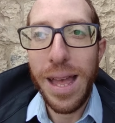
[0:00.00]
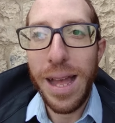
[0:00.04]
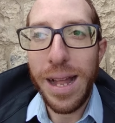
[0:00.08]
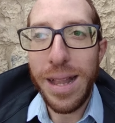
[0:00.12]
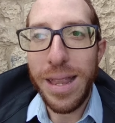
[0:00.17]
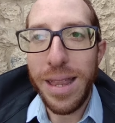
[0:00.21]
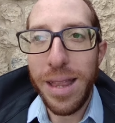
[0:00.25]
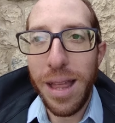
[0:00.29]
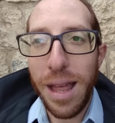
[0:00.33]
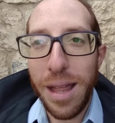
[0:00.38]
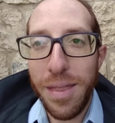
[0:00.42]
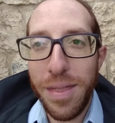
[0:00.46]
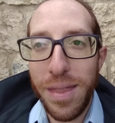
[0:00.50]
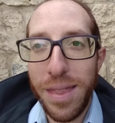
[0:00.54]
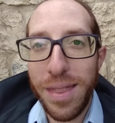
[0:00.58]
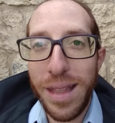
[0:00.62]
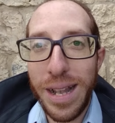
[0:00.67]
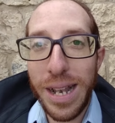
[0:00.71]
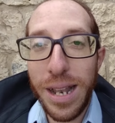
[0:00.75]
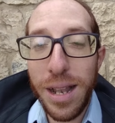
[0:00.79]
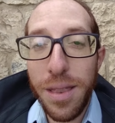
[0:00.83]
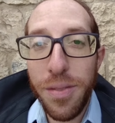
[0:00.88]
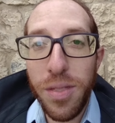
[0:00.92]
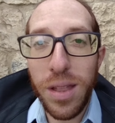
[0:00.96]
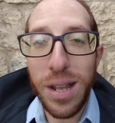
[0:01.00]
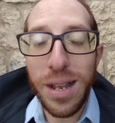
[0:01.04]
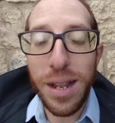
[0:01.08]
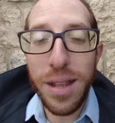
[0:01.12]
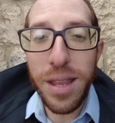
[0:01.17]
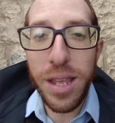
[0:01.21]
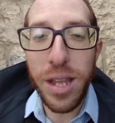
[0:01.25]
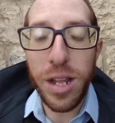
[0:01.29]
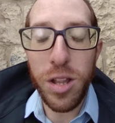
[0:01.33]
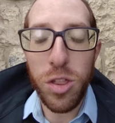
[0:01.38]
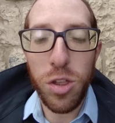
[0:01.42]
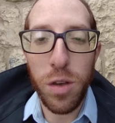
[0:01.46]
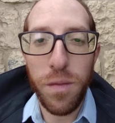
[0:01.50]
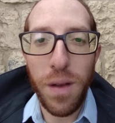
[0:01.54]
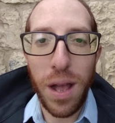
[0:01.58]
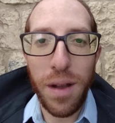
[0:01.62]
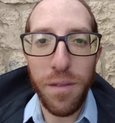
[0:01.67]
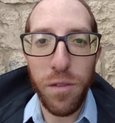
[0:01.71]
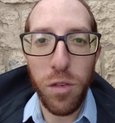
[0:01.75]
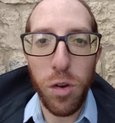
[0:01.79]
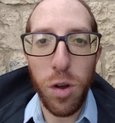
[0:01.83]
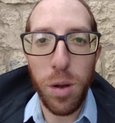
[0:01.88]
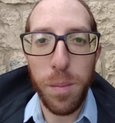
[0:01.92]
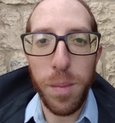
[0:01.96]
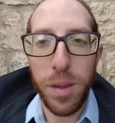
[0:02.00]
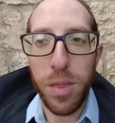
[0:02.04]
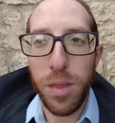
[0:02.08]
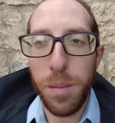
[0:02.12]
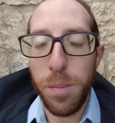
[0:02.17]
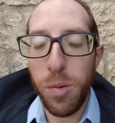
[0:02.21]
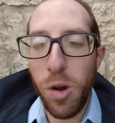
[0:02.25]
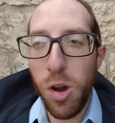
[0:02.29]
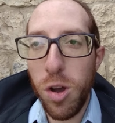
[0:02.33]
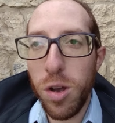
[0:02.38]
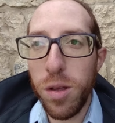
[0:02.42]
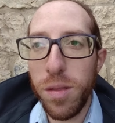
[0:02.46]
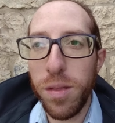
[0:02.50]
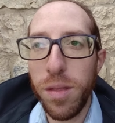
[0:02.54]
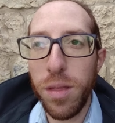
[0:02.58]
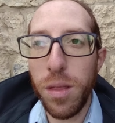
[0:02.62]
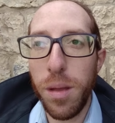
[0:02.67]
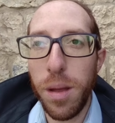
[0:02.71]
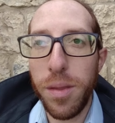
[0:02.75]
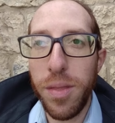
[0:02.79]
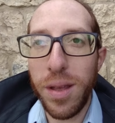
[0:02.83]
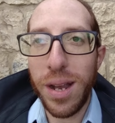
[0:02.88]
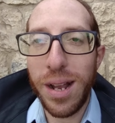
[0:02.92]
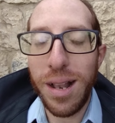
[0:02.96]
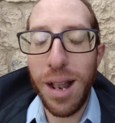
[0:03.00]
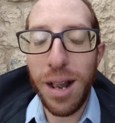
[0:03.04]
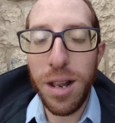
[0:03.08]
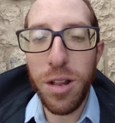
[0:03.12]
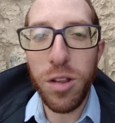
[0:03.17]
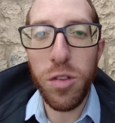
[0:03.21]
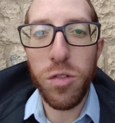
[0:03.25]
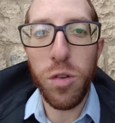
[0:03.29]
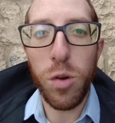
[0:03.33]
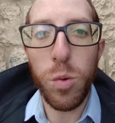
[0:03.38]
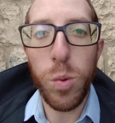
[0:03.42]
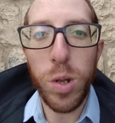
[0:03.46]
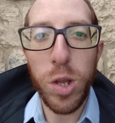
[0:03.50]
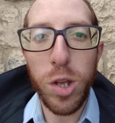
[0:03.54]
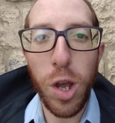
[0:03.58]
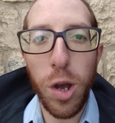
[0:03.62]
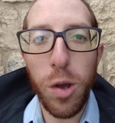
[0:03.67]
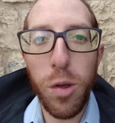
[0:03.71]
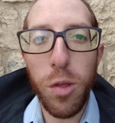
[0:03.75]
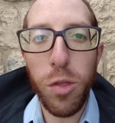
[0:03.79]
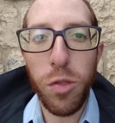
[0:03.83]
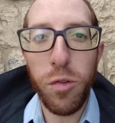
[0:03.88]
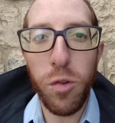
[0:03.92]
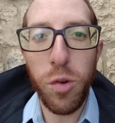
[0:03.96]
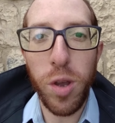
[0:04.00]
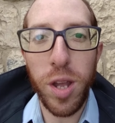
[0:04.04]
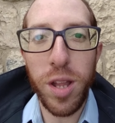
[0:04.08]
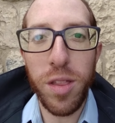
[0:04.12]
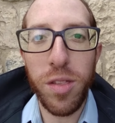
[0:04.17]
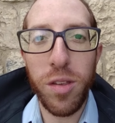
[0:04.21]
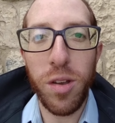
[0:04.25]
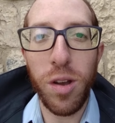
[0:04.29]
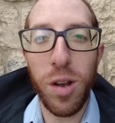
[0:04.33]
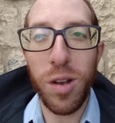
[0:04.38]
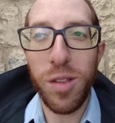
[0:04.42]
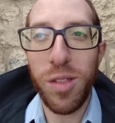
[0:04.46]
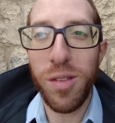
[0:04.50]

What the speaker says: and the lineage of Avraham and the brachas and the Klal Yisrael would go through Yitzchak.